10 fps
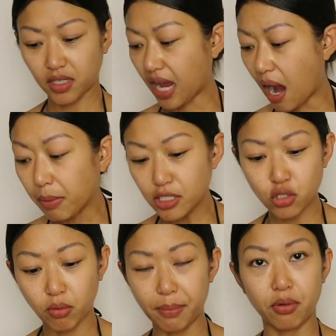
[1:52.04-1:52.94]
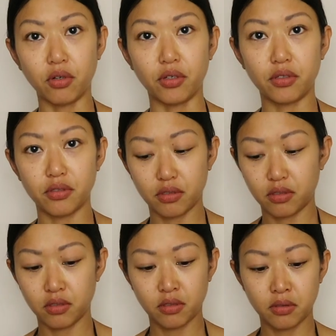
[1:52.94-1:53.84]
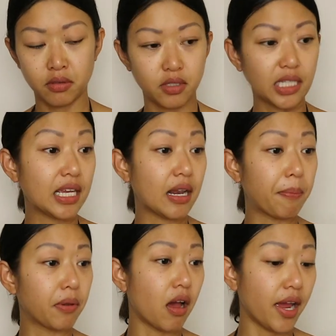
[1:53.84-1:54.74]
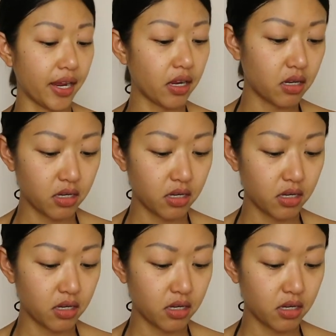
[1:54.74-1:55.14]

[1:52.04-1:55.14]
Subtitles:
like how much do I put? It said apply.